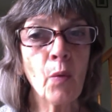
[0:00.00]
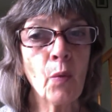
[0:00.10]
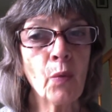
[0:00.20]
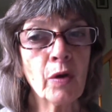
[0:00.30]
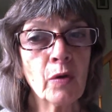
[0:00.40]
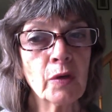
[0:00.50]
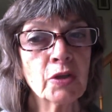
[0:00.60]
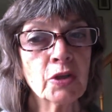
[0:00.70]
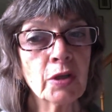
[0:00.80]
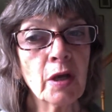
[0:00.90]
we're going
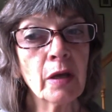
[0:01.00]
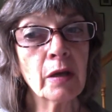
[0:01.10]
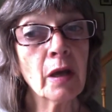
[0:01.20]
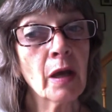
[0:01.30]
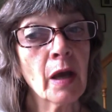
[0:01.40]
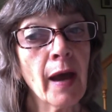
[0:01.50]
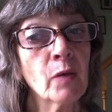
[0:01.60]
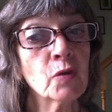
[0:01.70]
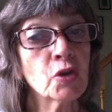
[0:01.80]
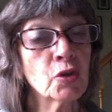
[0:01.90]
to learn how
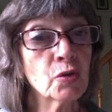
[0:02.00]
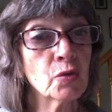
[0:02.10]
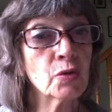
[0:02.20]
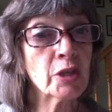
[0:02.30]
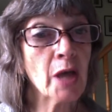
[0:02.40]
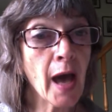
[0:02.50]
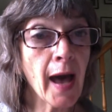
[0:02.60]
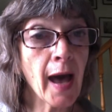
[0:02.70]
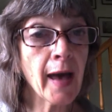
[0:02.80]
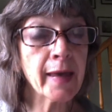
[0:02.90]
to use
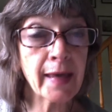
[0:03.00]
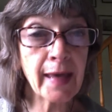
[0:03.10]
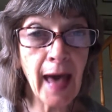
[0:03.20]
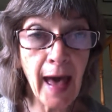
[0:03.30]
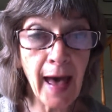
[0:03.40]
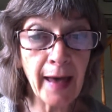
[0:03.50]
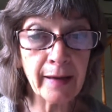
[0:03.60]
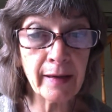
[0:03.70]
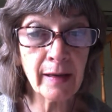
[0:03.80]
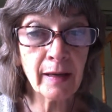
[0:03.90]
I
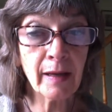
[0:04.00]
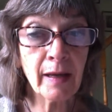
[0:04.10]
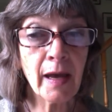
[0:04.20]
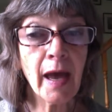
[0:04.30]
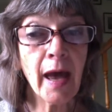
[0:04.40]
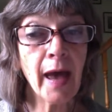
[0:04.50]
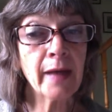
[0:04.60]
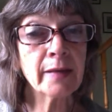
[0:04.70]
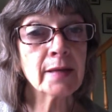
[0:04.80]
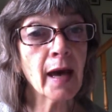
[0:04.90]
can
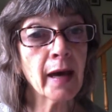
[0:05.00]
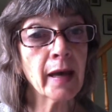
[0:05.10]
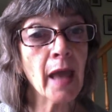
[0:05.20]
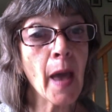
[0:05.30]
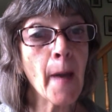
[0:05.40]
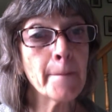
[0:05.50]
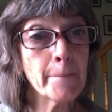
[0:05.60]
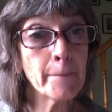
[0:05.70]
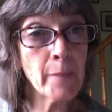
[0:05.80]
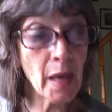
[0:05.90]
and I
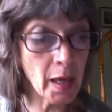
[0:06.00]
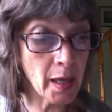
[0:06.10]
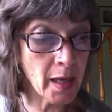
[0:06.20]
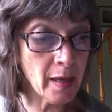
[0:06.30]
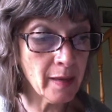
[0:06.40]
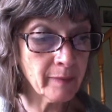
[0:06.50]
may.